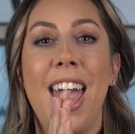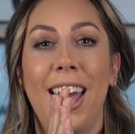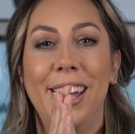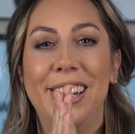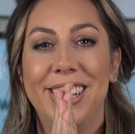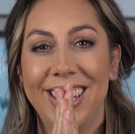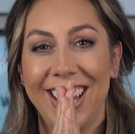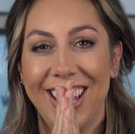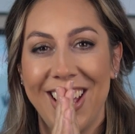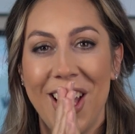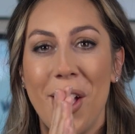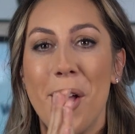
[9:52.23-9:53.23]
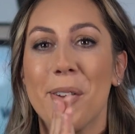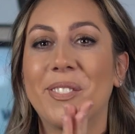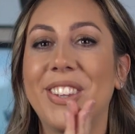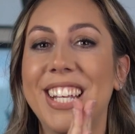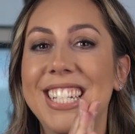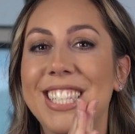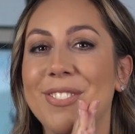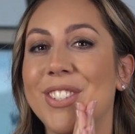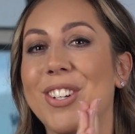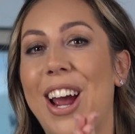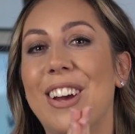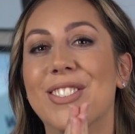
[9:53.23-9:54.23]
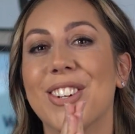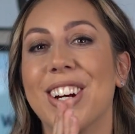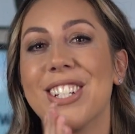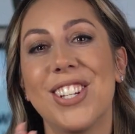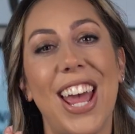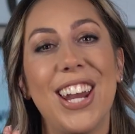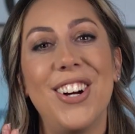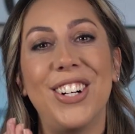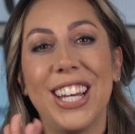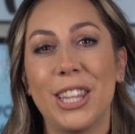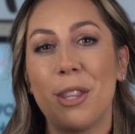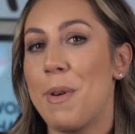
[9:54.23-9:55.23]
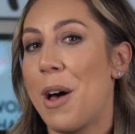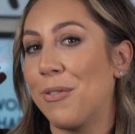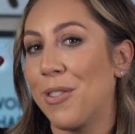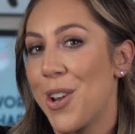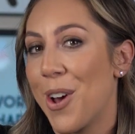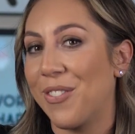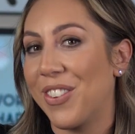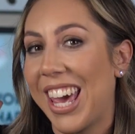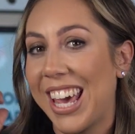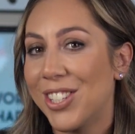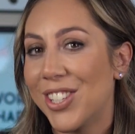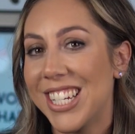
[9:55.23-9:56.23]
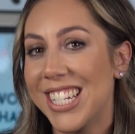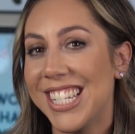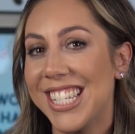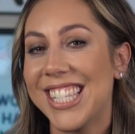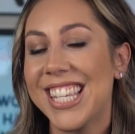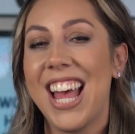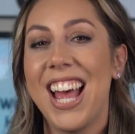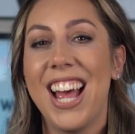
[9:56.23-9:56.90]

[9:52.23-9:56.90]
And please subscribe to our channel, hit the bell for notifications.